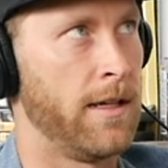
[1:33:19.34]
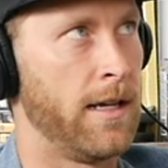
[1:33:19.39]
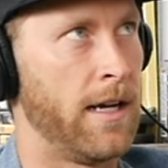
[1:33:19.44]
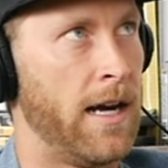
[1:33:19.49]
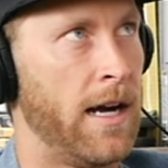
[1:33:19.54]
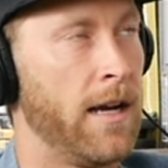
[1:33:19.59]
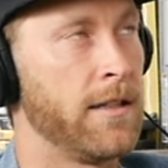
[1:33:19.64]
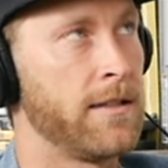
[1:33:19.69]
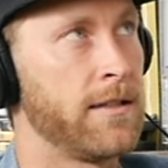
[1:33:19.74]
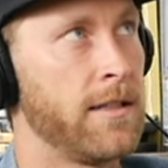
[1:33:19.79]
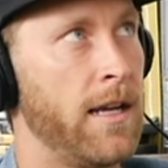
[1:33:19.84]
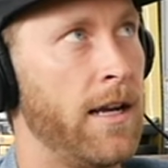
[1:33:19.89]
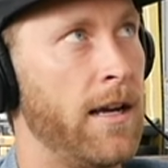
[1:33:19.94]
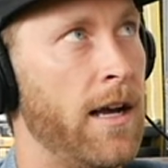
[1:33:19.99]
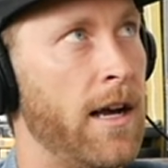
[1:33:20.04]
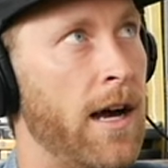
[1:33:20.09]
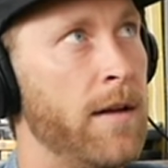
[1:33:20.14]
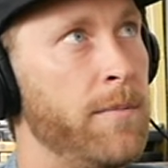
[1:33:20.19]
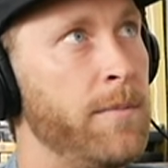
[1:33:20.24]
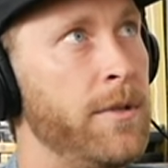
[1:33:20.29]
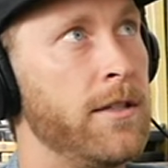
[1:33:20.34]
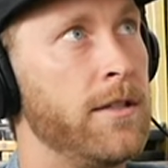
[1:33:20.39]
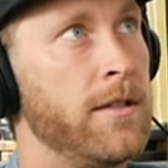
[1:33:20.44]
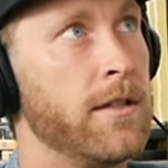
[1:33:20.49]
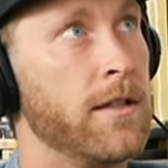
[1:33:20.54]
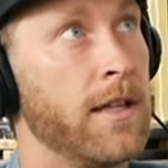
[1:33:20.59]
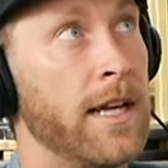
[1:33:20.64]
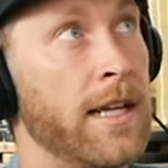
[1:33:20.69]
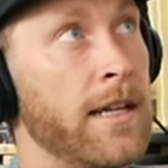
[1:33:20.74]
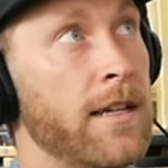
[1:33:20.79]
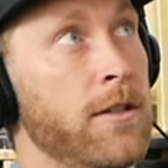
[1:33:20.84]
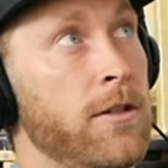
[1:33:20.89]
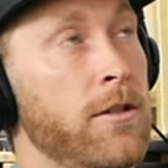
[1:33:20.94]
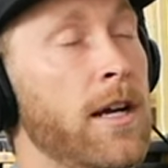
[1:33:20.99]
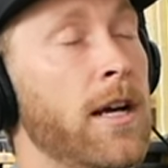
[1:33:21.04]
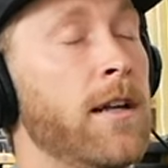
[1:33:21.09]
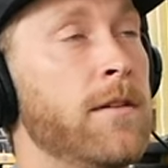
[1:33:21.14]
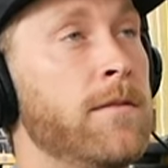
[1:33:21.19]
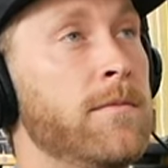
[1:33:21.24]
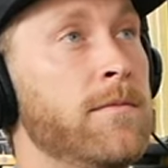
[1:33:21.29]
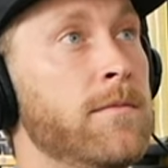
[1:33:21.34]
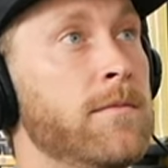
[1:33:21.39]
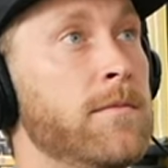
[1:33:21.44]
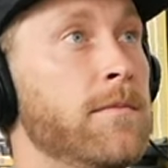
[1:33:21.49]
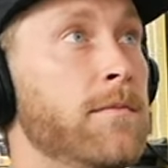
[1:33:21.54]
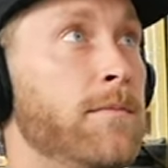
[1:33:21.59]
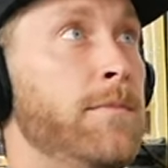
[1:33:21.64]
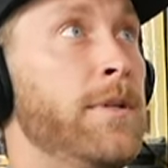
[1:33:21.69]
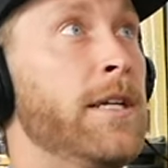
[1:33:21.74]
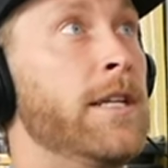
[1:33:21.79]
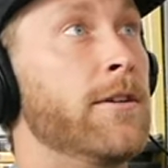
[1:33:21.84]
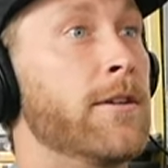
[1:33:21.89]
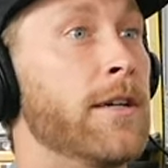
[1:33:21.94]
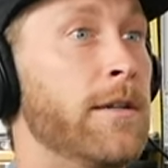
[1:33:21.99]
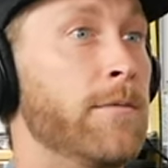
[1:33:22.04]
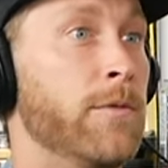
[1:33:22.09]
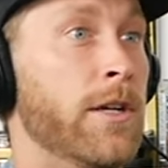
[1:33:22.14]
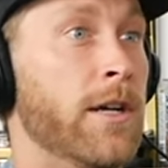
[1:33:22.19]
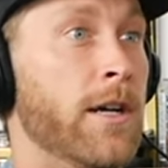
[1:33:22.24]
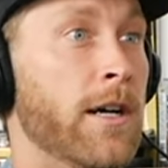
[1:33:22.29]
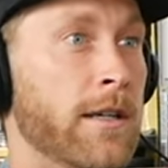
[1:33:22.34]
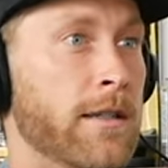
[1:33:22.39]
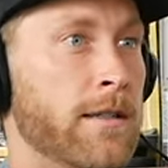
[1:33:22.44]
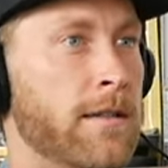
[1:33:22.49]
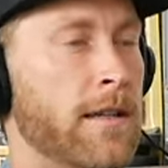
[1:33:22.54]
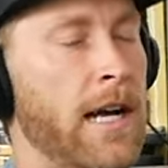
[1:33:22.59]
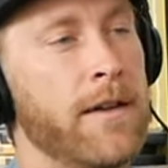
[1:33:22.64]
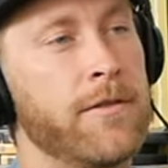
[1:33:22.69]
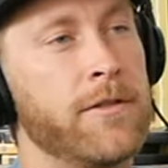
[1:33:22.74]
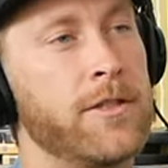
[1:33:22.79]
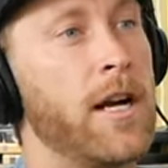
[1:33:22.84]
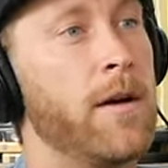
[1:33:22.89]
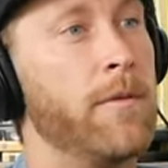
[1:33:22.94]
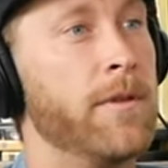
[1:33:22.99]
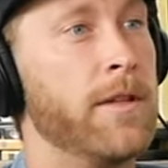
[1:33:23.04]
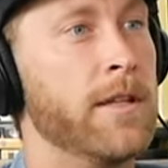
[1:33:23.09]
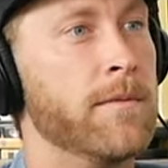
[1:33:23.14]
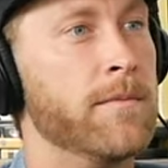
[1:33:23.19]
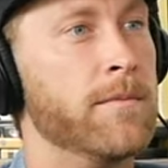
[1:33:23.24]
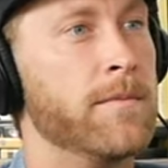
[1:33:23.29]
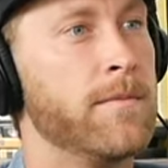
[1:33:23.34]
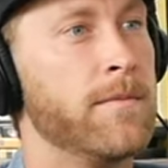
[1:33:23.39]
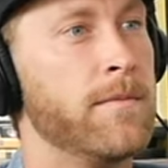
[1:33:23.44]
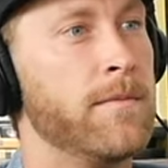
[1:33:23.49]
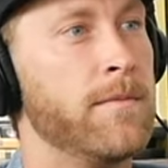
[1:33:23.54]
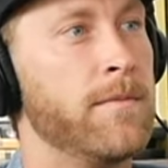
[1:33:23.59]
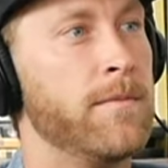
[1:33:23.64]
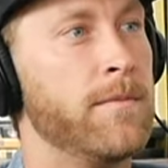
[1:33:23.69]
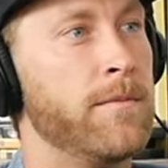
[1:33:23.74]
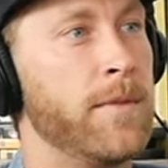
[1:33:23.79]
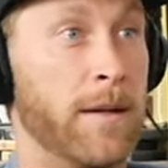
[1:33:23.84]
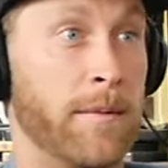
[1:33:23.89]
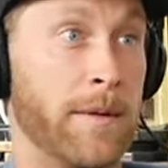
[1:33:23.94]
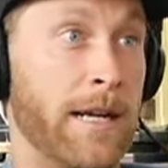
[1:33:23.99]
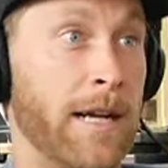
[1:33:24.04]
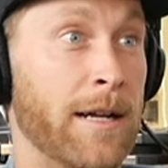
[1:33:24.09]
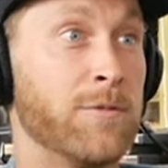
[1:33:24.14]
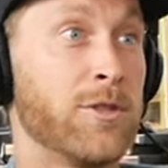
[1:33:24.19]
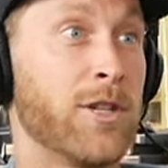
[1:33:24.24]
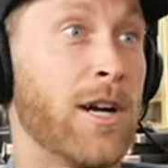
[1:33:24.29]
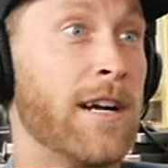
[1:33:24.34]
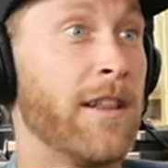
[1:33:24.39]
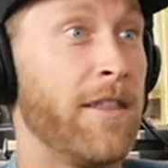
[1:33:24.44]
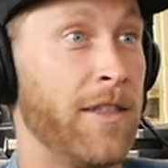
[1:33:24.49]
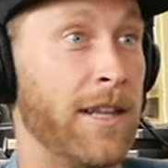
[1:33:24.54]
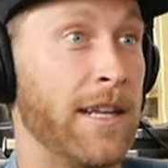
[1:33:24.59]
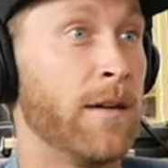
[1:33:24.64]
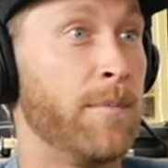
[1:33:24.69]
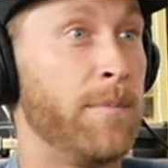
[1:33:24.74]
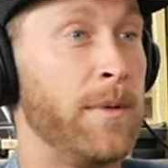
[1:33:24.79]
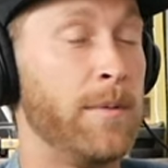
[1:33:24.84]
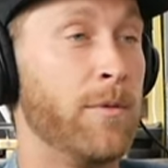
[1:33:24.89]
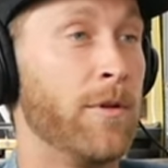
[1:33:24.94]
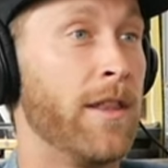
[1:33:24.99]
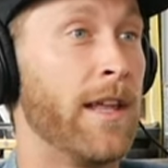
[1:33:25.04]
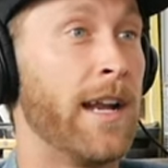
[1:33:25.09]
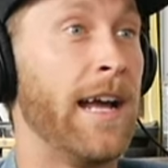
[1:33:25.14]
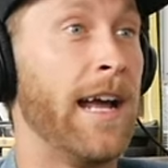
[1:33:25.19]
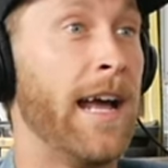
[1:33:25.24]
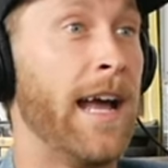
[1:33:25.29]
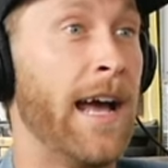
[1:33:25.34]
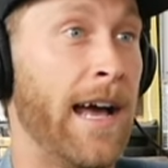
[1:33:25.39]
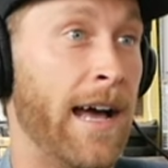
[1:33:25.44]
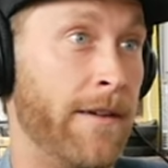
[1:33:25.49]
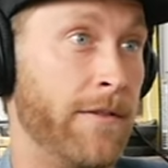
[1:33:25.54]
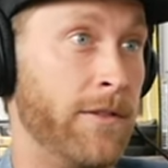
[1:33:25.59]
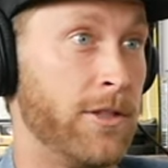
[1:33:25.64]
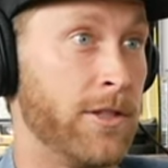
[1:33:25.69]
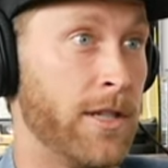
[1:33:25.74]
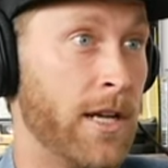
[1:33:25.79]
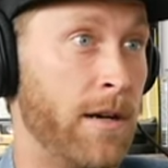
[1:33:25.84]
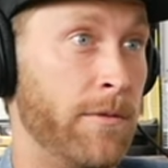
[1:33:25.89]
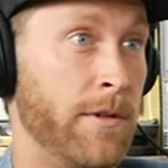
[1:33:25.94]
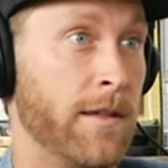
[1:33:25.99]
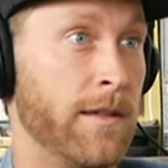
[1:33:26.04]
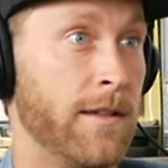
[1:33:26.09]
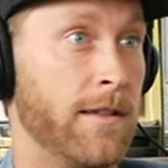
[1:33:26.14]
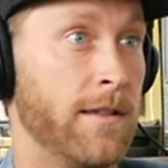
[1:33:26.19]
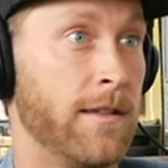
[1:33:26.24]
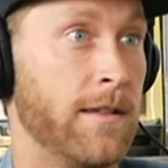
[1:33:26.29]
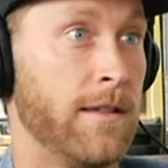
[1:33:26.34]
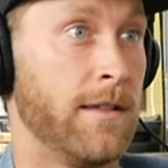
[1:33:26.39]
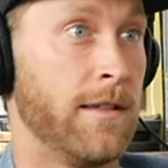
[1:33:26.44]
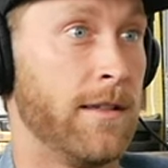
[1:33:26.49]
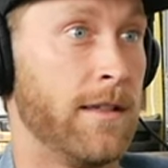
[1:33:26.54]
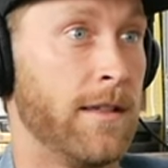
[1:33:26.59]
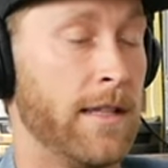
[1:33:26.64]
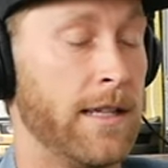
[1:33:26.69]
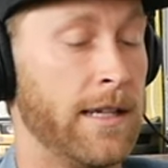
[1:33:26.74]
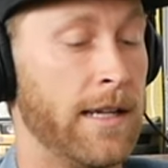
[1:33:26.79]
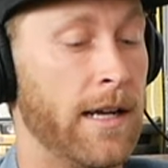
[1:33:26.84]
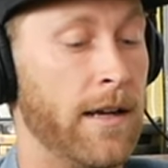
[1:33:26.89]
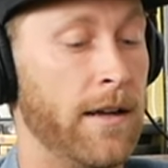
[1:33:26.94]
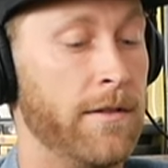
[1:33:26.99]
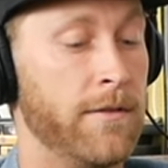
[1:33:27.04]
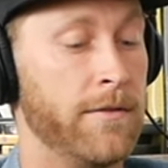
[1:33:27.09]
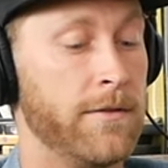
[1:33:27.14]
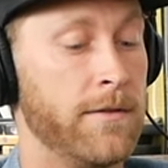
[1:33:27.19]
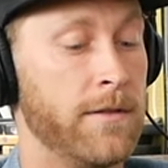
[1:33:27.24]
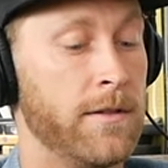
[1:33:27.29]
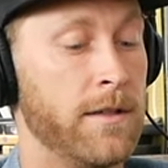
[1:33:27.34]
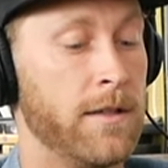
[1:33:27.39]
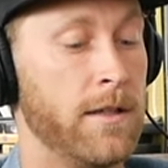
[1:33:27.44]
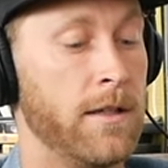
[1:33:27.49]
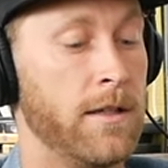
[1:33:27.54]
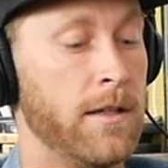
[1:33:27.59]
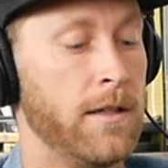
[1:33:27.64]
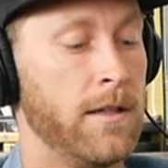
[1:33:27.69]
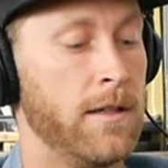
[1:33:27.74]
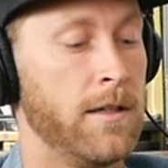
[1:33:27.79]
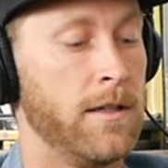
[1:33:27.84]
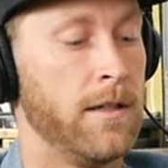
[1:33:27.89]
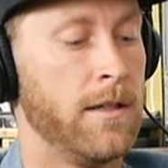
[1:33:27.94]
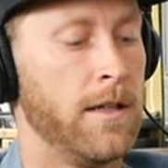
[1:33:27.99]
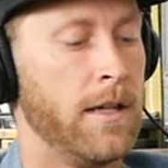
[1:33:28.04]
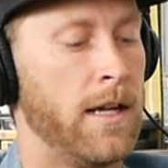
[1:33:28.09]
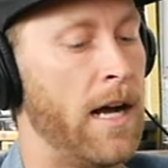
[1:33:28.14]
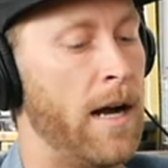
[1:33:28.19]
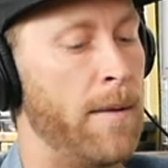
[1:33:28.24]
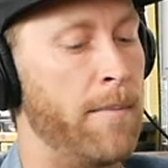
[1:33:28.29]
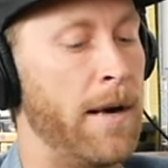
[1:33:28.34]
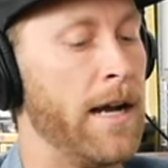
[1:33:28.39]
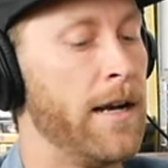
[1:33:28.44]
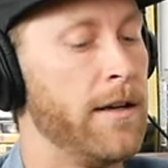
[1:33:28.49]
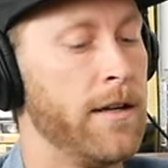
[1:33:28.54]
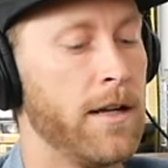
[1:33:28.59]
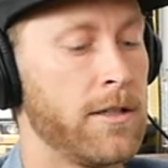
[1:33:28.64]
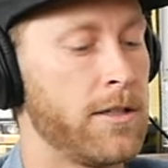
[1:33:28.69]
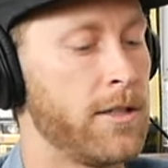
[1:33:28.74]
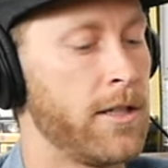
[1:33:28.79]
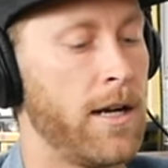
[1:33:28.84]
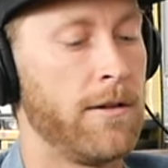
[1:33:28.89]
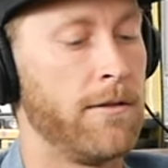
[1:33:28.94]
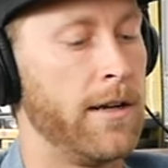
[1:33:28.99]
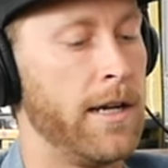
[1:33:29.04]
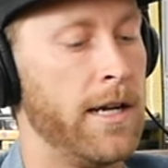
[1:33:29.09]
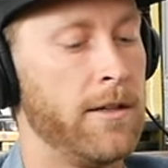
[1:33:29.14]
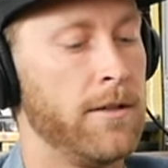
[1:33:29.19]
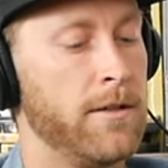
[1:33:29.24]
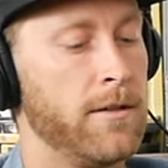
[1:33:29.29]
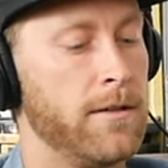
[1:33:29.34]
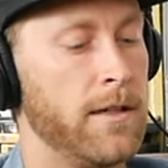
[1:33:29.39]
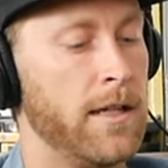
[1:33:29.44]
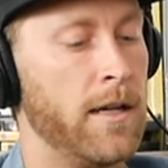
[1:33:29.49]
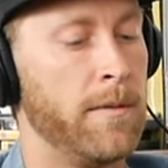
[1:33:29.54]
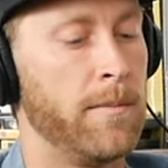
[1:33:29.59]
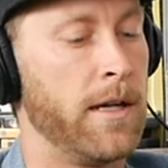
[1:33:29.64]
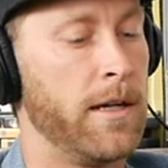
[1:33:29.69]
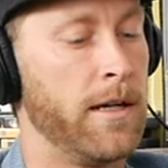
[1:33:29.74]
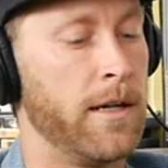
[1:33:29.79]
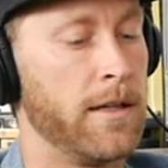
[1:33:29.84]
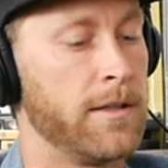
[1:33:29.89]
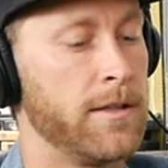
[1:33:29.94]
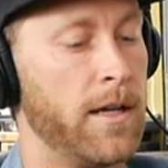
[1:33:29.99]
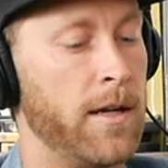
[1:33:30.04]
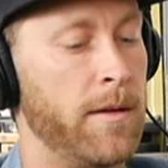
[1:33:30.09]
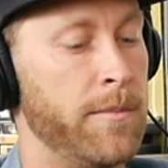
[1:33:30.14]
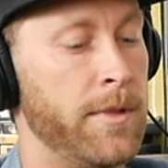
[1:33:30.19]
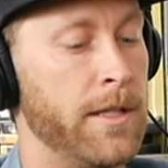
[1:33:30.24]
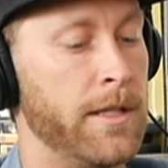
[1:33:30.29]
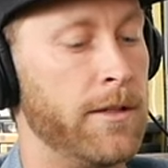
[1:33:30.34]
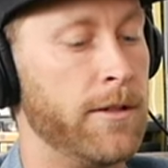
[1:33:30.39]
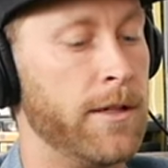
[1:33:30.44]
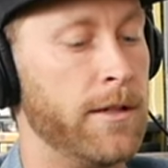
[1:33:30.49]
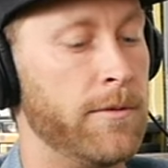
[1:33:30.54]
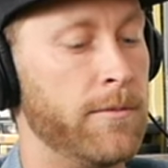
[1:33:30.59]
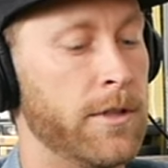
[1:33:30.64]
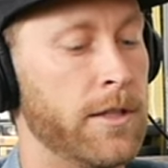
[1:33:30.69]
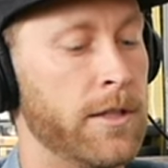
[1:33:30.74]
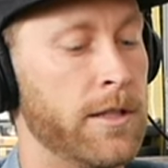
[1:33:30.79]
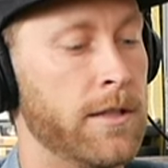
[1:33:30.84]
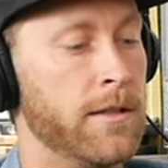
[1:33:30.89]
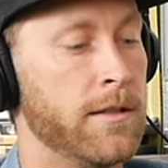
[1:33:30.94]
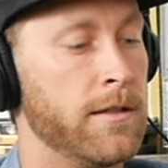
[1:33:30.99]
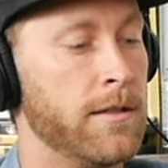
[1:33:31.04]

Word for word: Honestly, I, I'd be like, you had Ben Greenwood on. I haven't shot with him, but I'm like, I'm trying to think of people that I haven't shot with. Like I've, I might've not shot Randall, and I might've not shot Ben Greenwood.